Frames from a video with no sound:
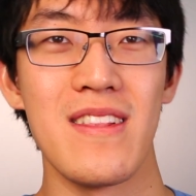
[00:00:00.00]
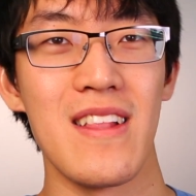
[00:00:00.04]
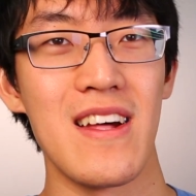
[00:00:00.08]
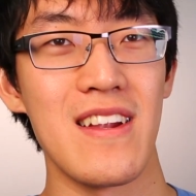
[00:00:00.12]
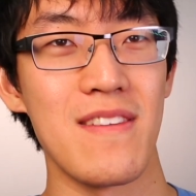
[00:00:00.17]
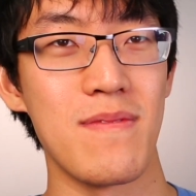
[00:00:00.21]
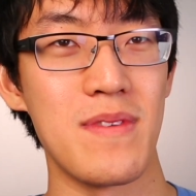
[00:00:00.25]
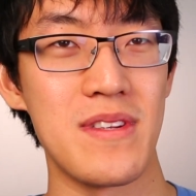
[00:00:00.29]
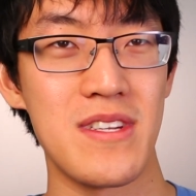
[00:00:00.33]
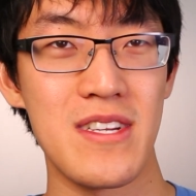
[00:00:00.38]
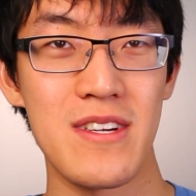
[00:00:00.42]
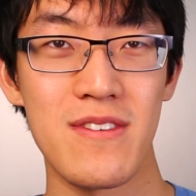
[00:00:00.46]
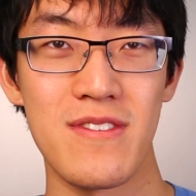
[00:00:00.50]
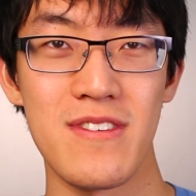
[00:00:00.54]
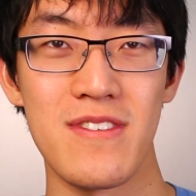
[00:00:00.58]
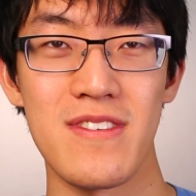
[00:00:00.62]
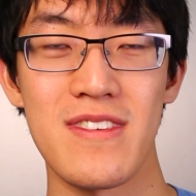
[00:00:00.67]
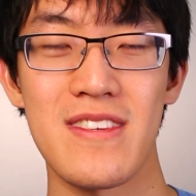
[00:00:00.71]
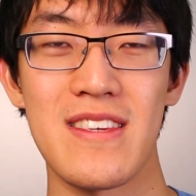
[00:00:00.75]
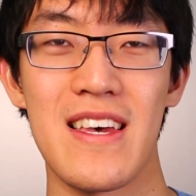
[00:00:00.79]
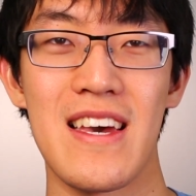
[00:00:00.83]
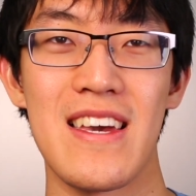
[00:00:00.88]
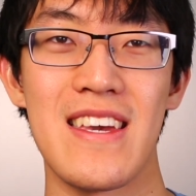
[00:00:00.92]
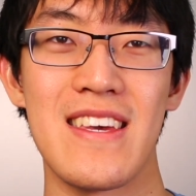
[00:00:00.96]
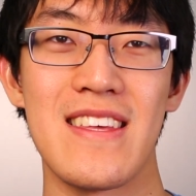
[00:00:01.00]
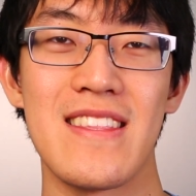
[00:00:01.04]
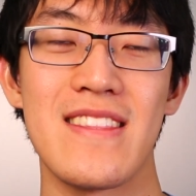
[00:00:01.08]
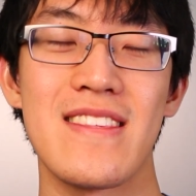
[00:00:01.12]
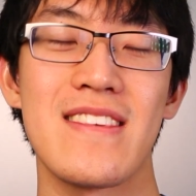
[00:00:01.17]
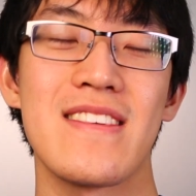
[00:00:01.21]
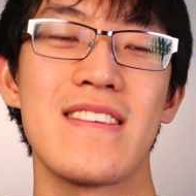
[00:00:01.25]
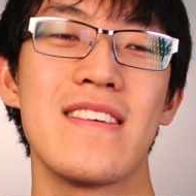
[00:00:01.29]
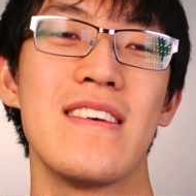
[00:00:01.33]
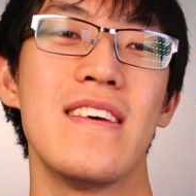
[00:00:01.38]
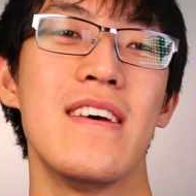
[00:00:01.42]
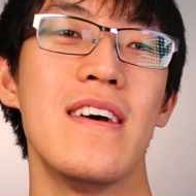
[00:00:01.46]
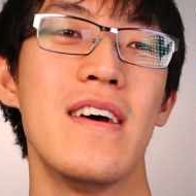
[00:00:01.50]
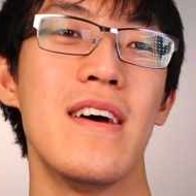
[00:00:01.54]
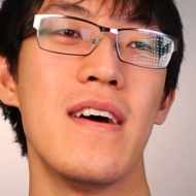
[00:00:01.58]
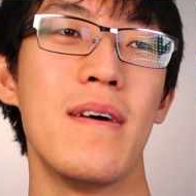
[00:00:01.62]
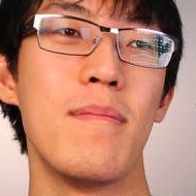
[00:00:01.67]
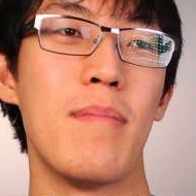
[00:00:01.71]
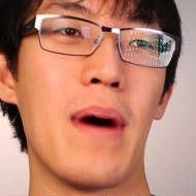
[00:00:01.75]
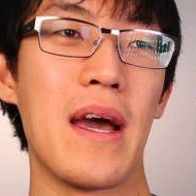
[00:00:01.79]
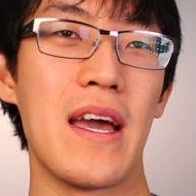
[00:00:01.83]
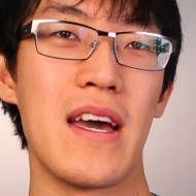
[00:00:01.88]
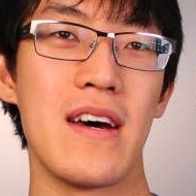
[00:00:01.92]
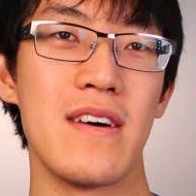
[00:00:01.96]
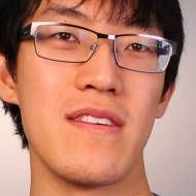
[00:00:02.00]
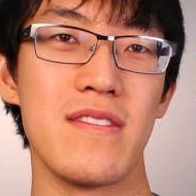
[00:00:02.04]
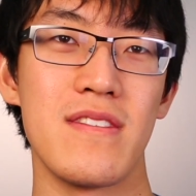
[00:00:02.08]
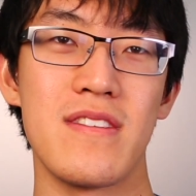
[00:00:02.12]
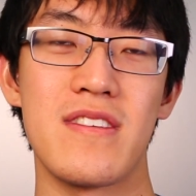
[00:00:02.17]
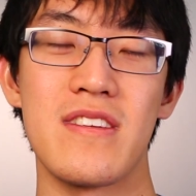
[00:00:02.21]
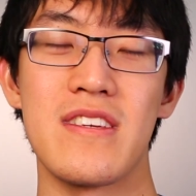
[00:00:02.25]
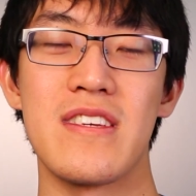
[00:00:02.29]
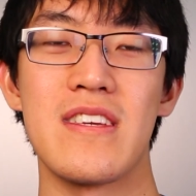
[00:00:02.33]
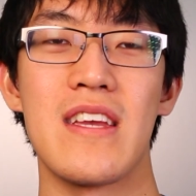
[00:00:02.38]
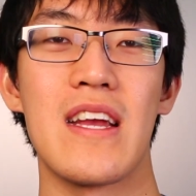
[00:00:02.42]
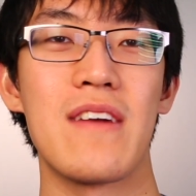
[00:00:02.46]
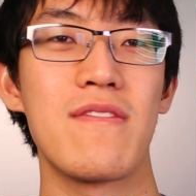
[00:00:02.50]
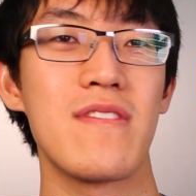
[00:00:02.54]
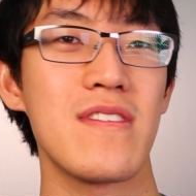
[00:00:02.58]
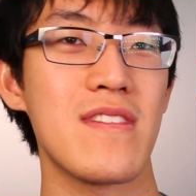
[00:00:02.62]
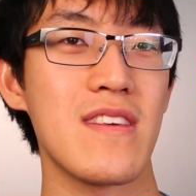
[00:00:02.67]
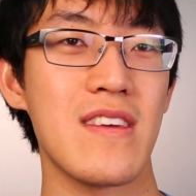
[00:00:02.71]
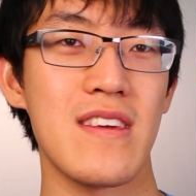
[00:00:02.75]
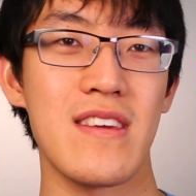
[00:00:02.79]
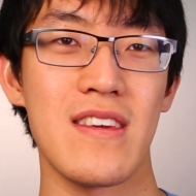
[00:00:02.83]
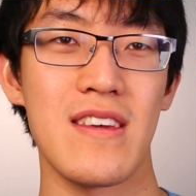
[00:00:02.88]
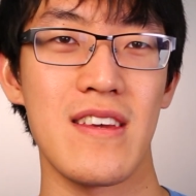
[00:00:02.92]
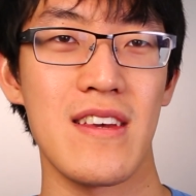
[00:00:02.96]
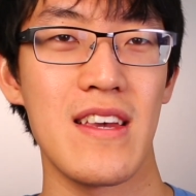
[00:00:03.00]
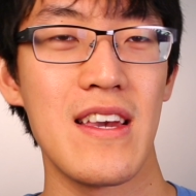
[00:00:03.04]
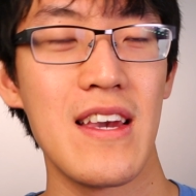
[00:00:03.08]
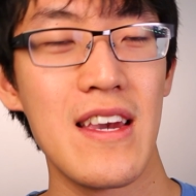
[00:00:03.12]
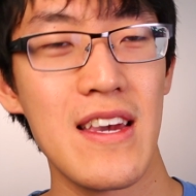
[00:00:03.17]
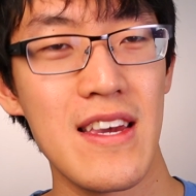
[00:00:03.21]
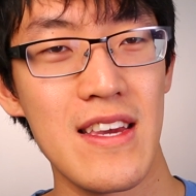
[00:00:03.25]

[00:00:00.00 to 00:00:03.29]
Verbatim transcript: a lot of material science, biology, everything.